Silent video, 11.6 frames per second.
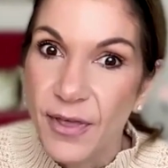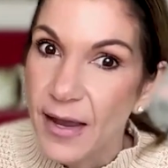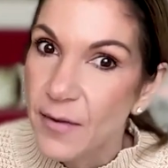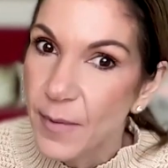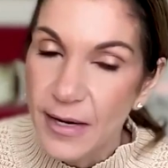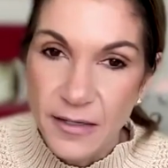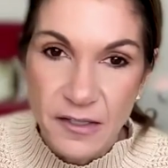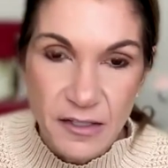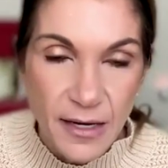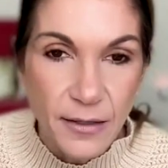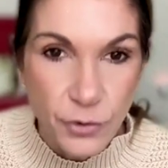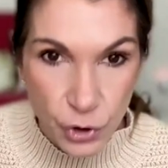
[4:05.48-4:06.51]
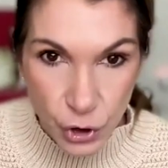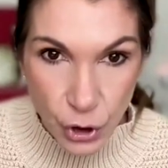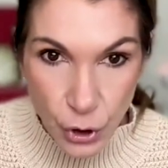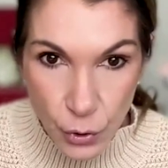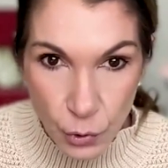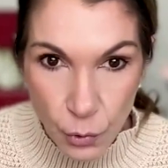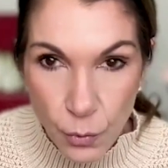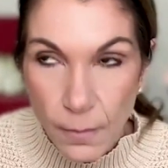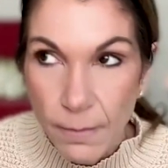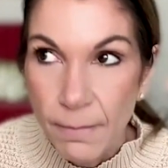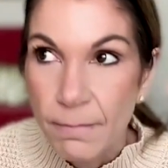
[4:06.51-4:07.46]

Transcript: they may send you